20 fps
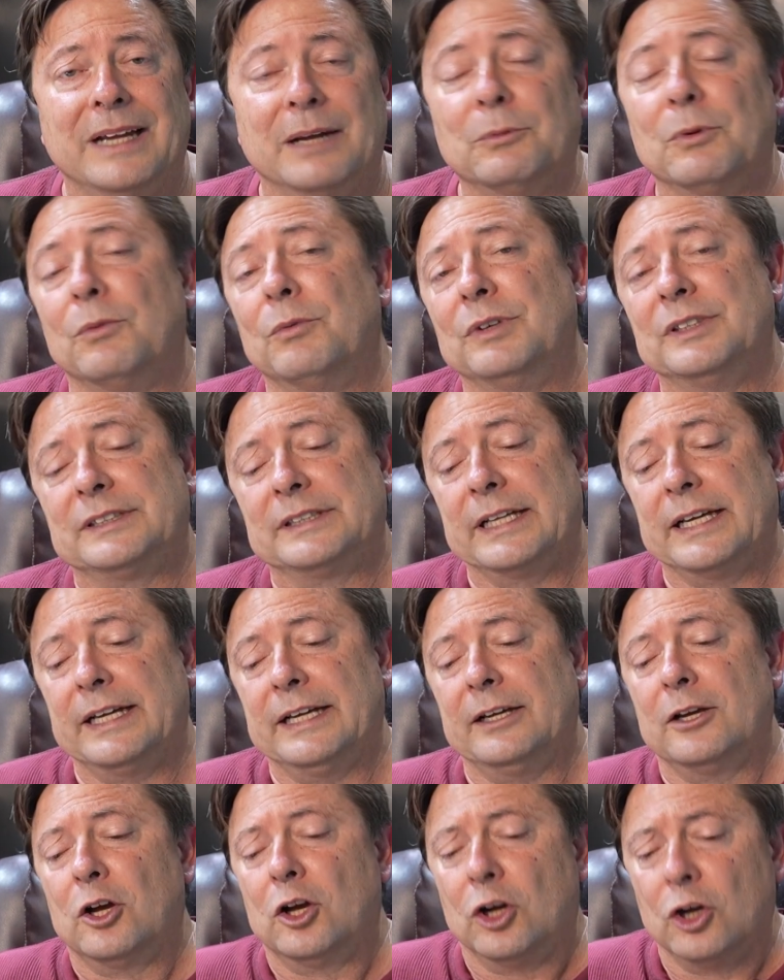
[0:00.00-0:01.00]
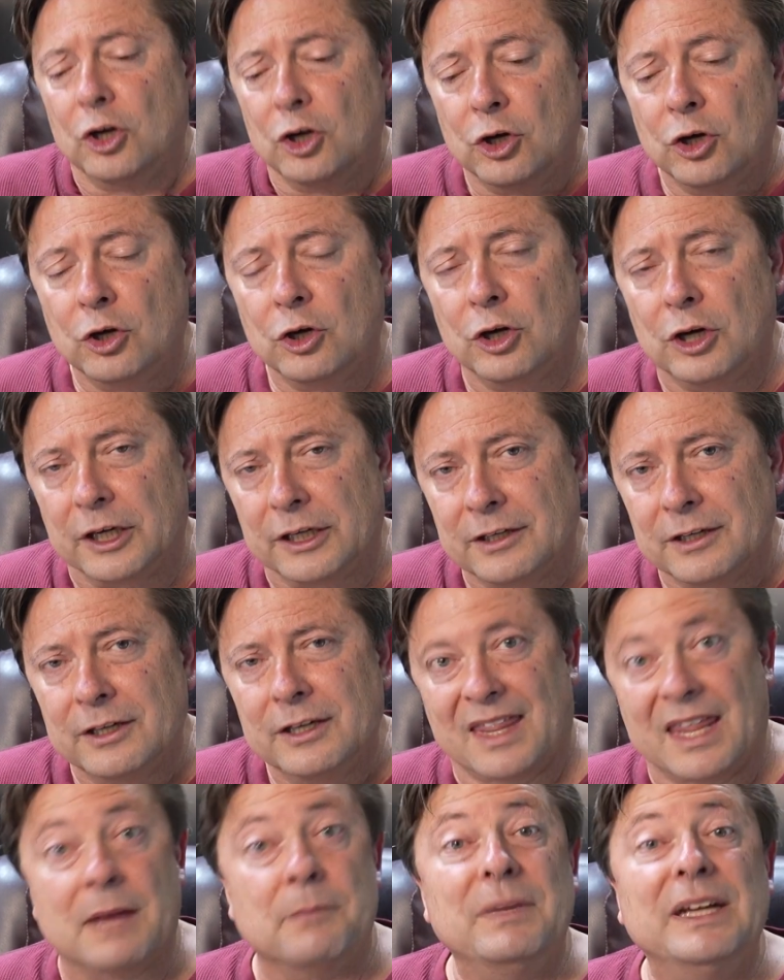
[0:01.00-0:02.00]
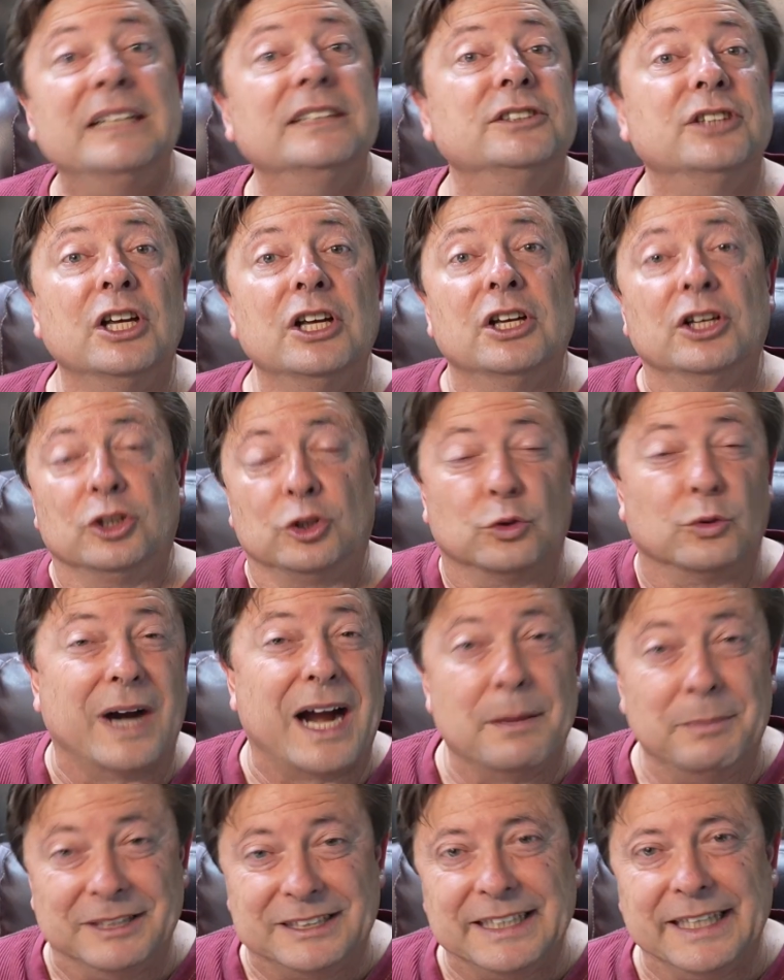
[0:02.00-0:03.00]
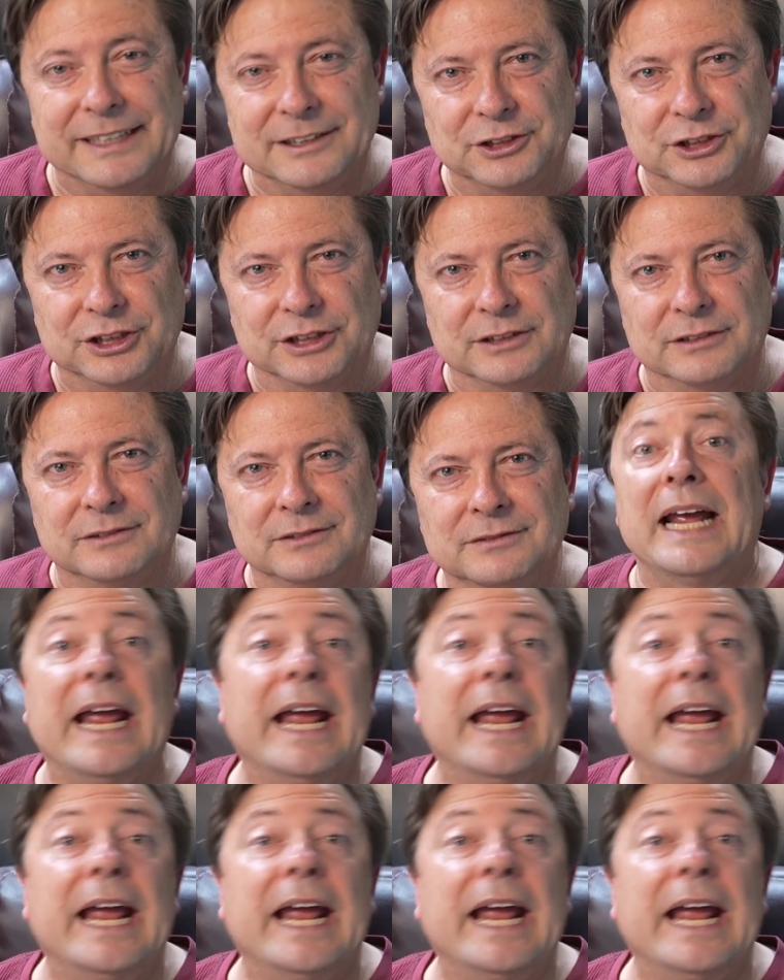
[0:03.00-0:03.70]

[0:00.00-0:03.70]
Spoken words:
And when we say hook, that means grab attention.